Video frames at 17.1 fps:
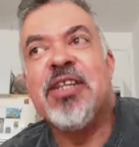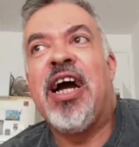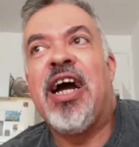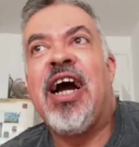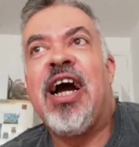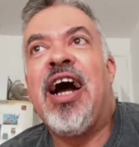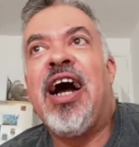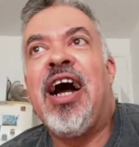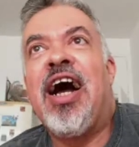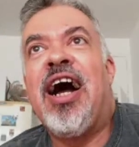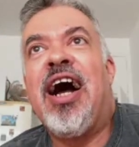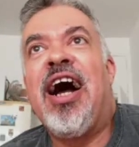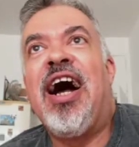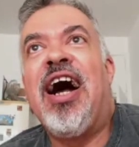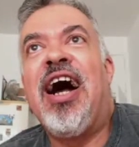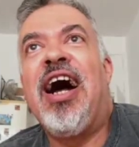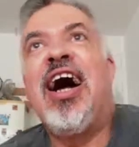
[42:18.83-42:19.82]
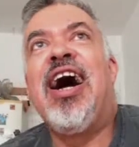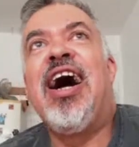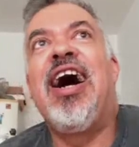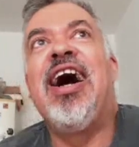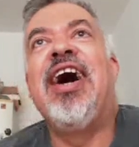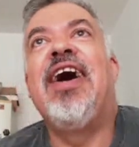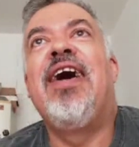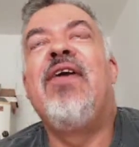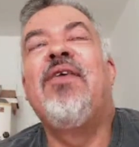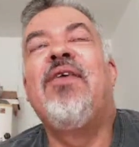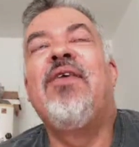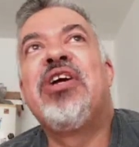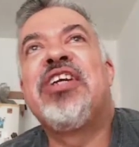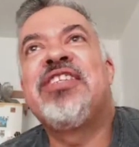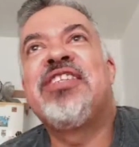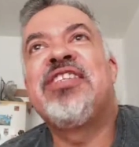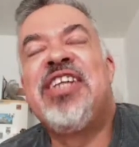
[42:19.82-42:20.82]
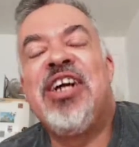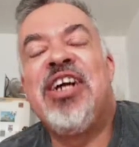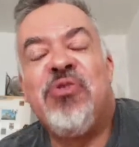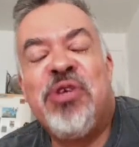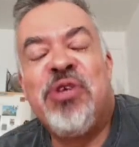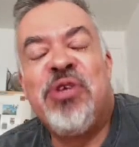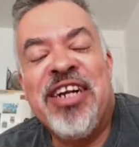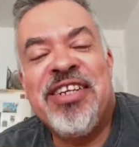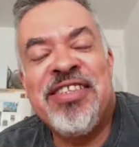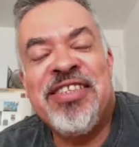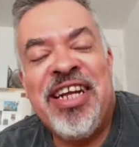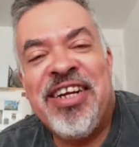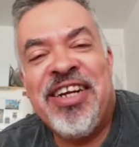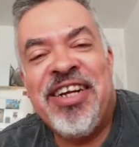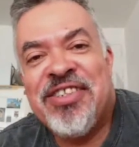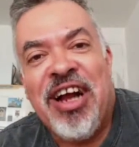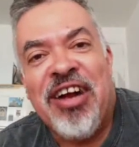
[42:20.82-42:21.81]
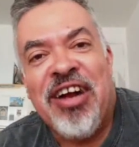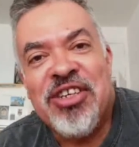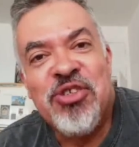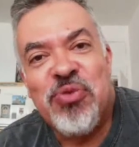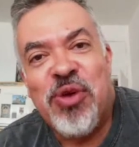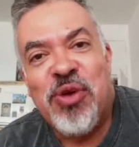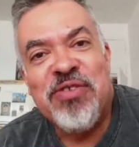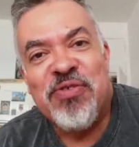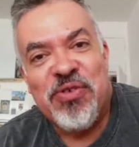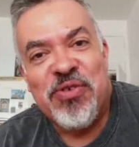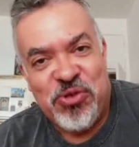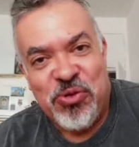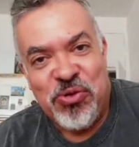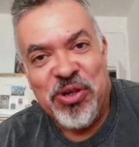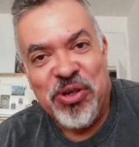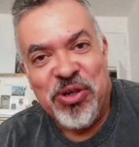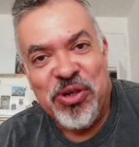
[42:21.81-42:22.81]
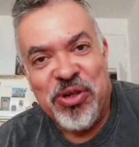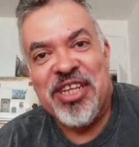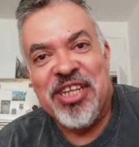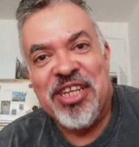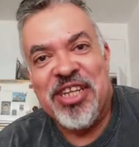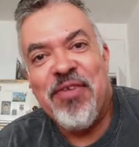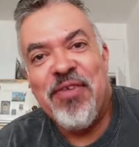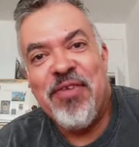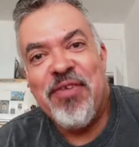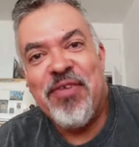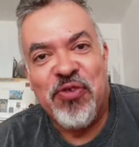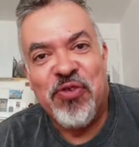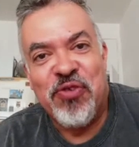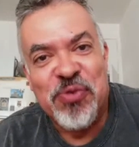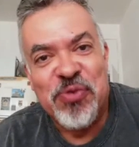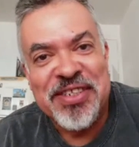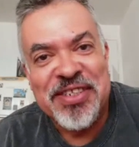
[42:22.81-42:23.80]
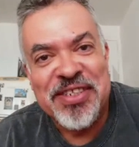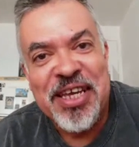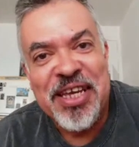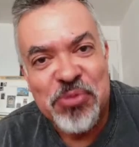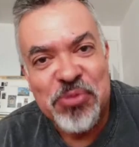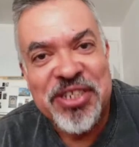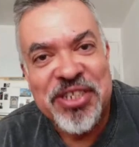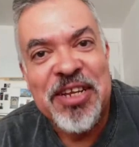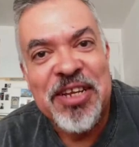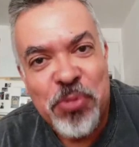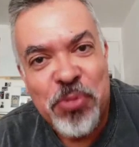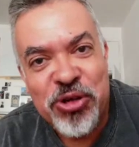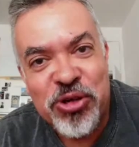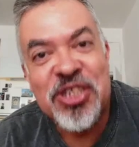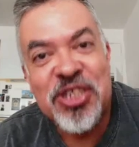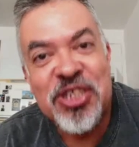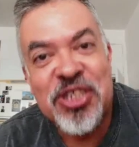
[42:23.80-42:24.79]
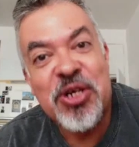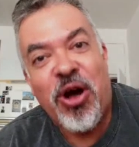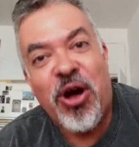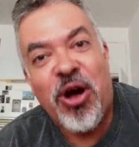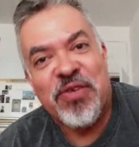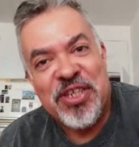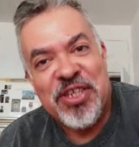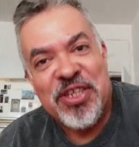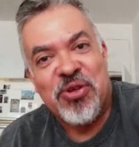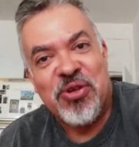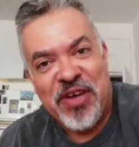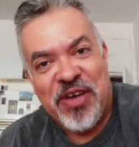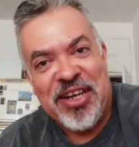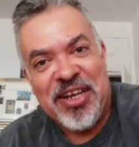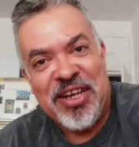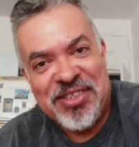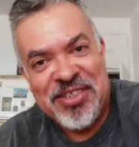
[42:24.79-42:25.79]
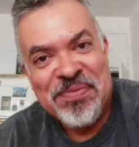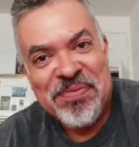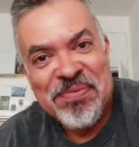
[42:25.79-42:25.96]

Uh, uh, uh, we are they, we are they are starting to to understand everything we say in Brazilian Portuguese because of these novellas.